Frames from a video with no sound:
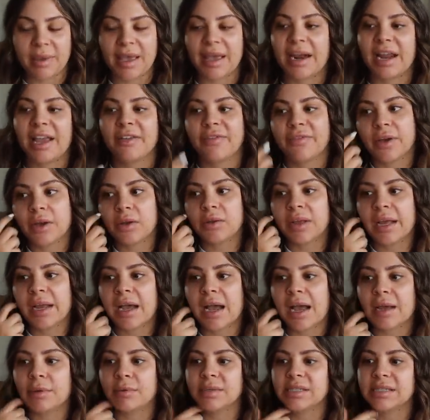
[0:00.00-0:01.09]
And I felt like
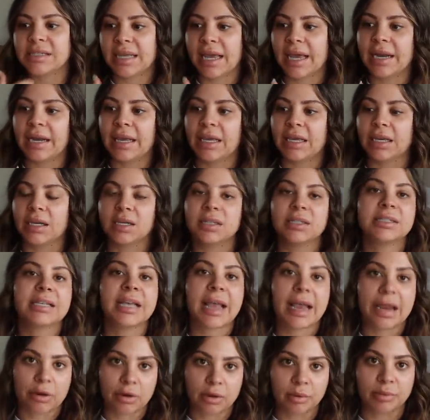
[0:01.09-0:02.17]
I was getting
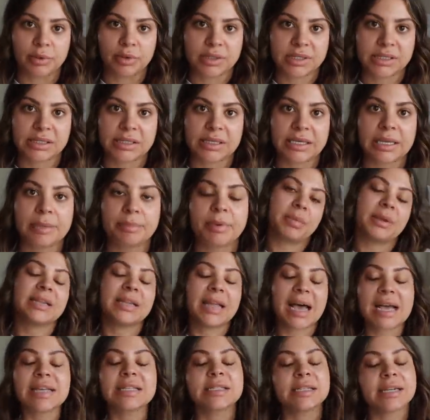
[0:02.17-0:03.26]
terrible sleep. But
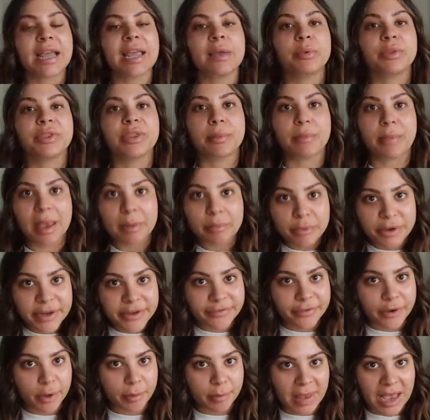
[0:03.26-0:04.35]
last night with the memory
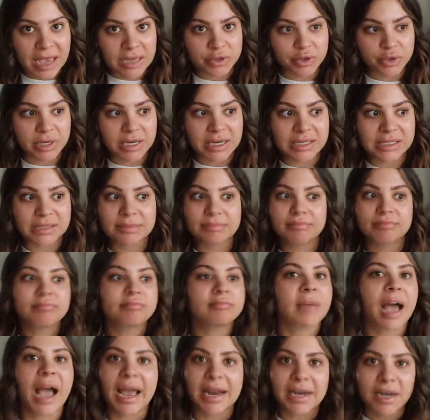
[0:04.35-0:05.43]
foam mattress,
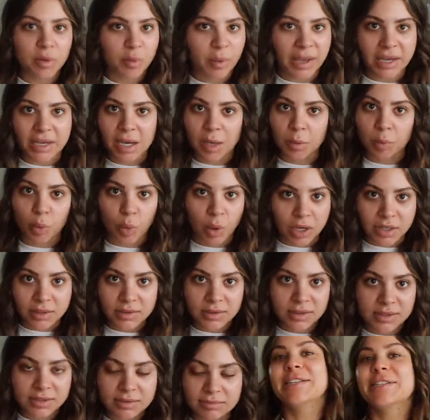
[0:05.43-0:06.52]
I didn't wake up once.